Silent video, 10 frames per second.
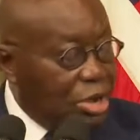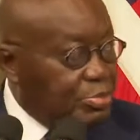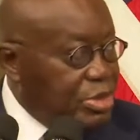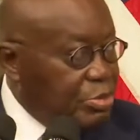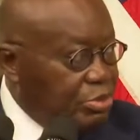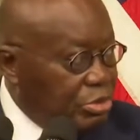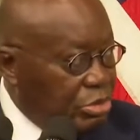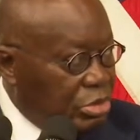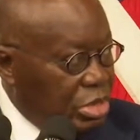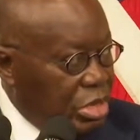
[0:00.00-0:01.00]
our people
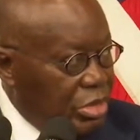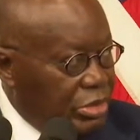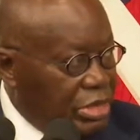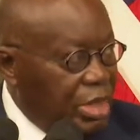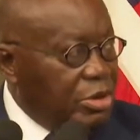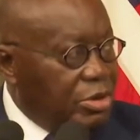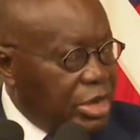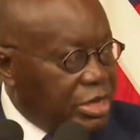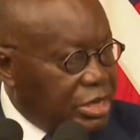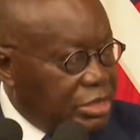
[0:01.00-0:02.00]
that
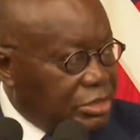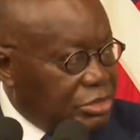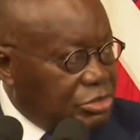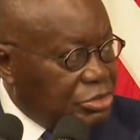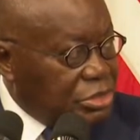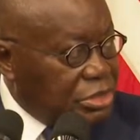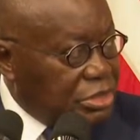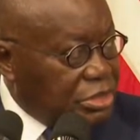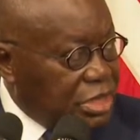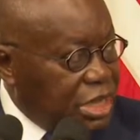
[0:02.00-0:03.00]
democratic
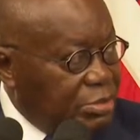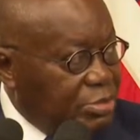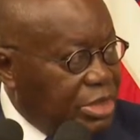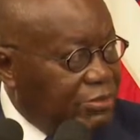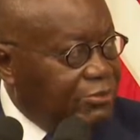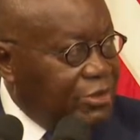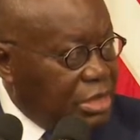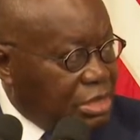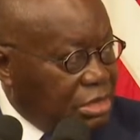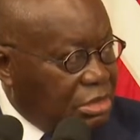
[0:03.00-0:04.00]
institutions can be a
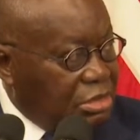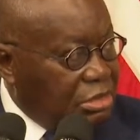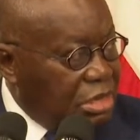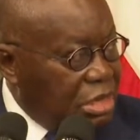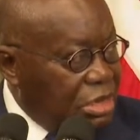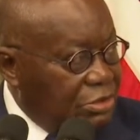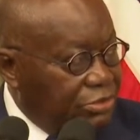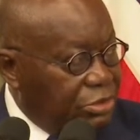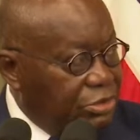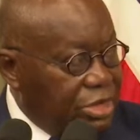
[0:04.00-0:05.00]
vehicle
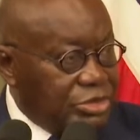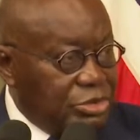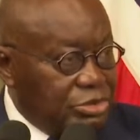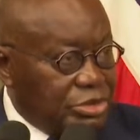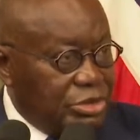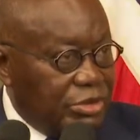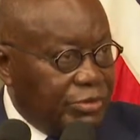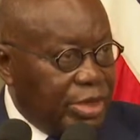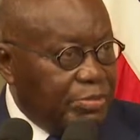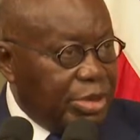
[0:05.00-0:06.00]
for the resolution of
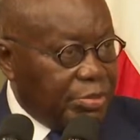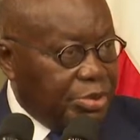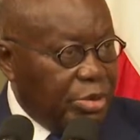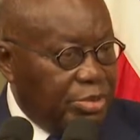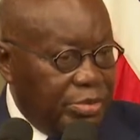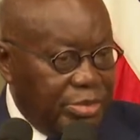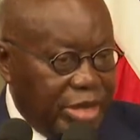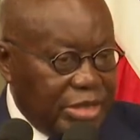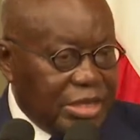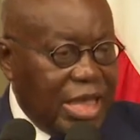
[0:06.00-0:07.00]
their big problem,
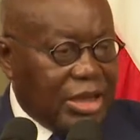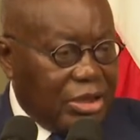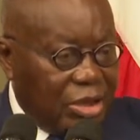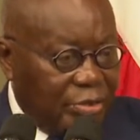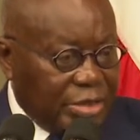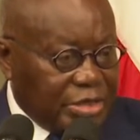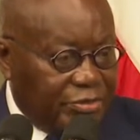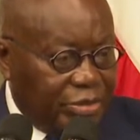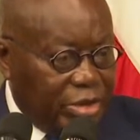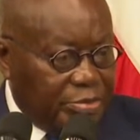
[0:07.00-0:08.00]
that is economic
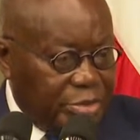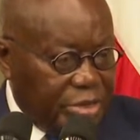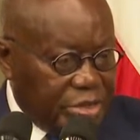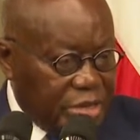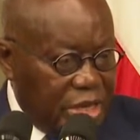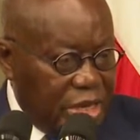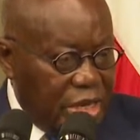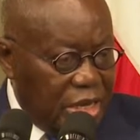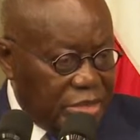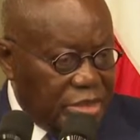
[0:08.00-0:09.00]
development
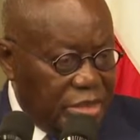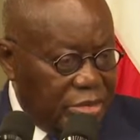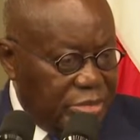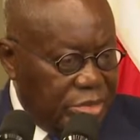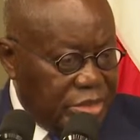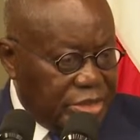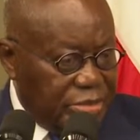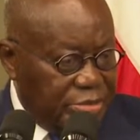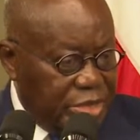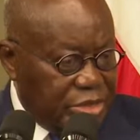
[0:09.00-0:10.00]
as the
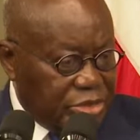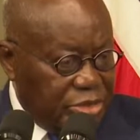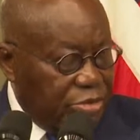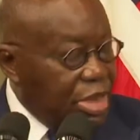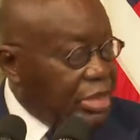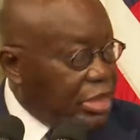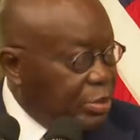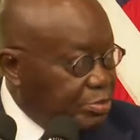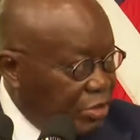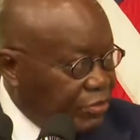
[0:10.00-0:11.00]
means to
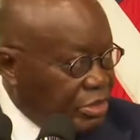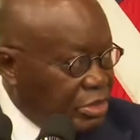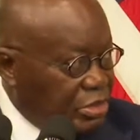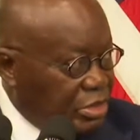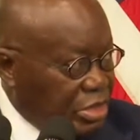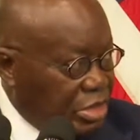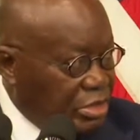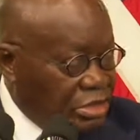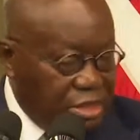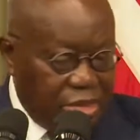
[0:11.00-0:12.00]
eradicate poverty on the
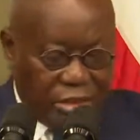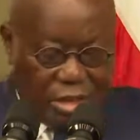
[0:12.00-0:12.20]
continent.